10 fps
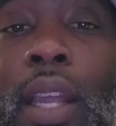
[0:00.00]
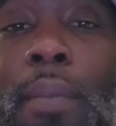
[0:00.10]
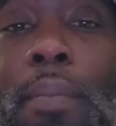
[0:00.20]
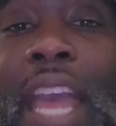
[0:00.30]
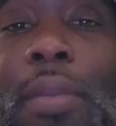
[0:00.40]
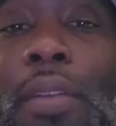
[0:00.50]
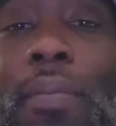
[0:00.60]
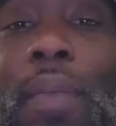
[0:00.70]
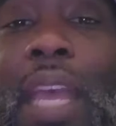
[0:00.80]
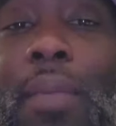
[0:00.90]

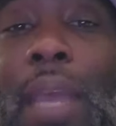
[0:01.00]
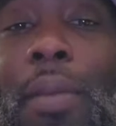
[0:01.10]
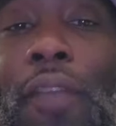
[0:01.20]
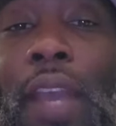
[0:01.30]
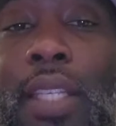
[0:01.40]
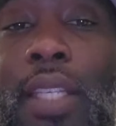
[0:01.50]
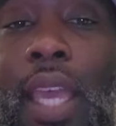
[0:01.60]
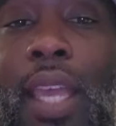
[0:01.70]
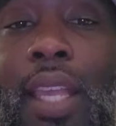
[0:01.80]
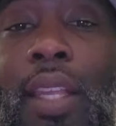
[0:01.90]
Babyface
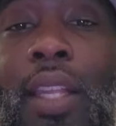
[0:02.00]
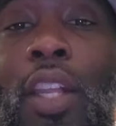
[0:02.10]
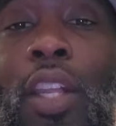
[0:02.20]
Kane.